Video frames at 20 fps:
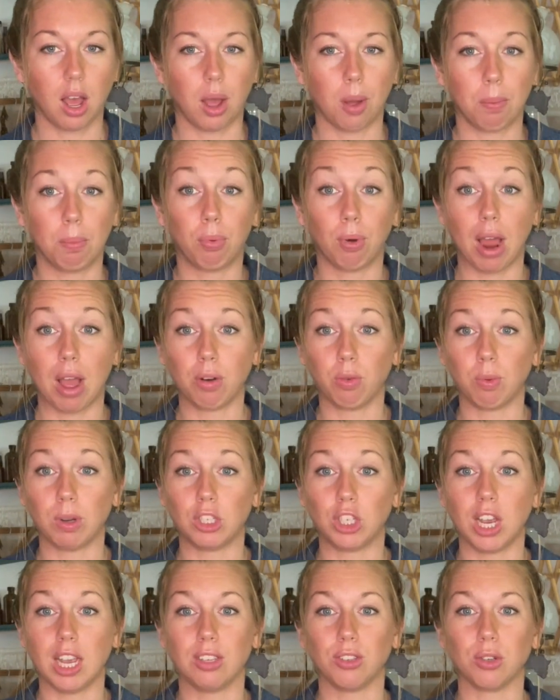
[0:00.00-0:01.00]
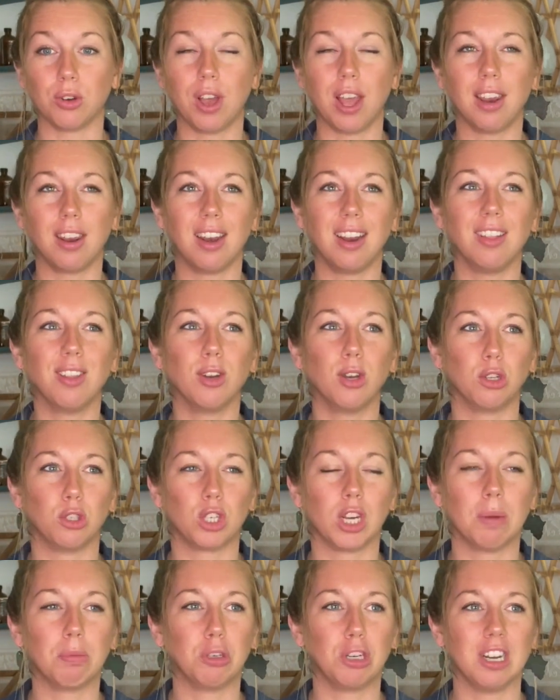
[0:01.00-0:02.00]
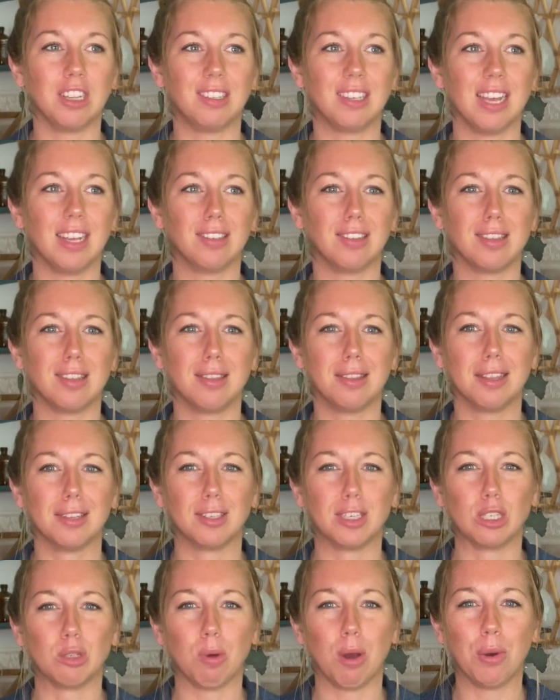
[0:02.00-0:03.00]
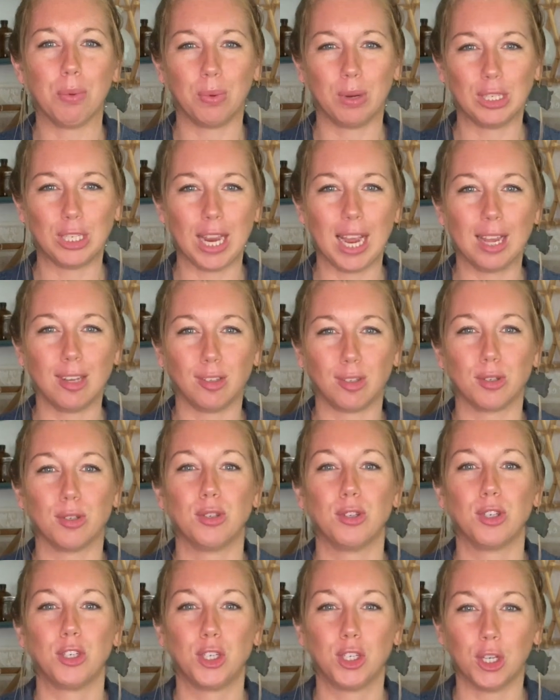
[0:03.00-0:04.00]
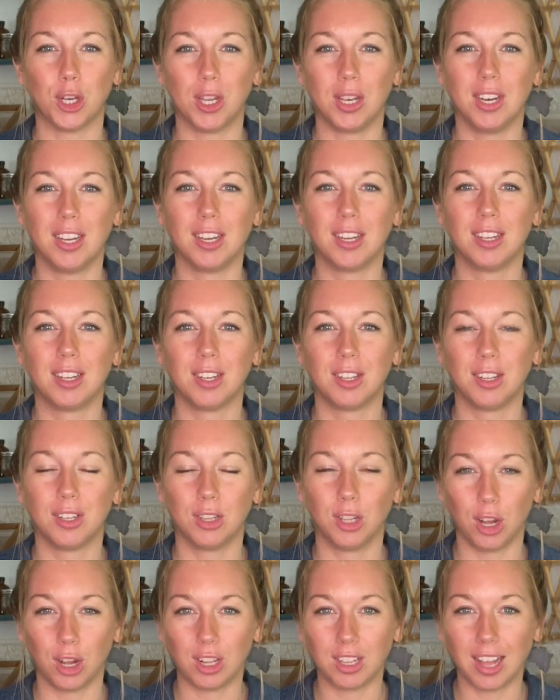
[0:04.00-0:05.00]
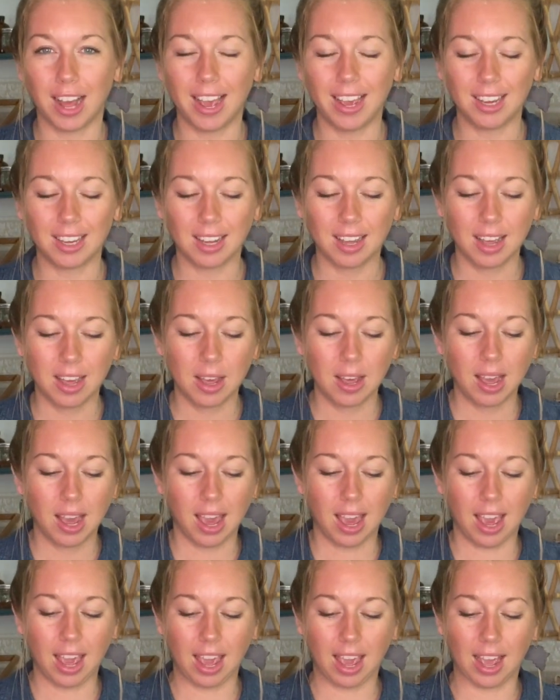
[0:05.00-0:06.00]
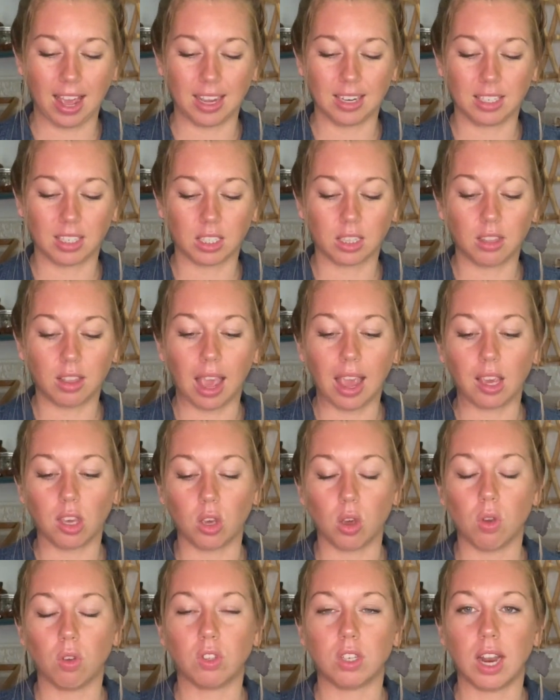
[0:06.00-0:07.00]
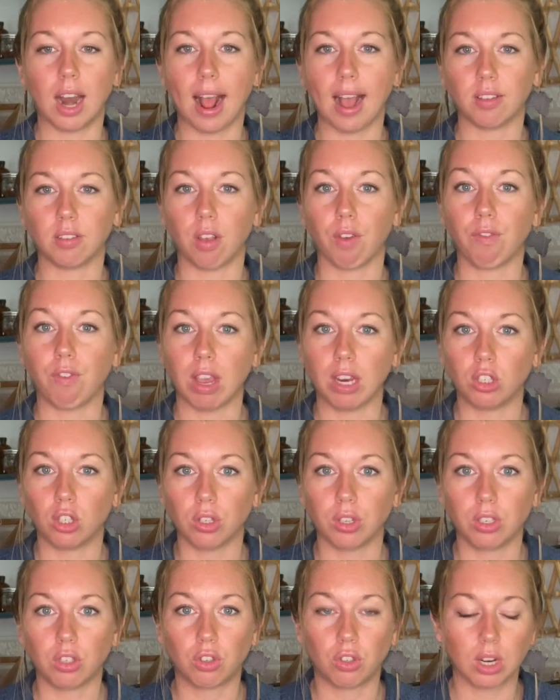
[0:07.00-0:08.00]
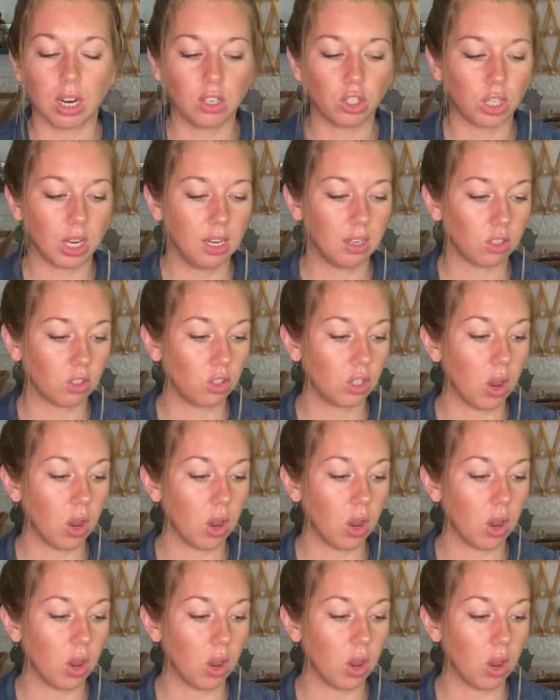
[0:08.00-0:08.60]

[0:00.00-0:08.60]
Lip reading: brown witch hazel, and in the description it says this is what witch hazel should look like, and they used it as a facial astringent.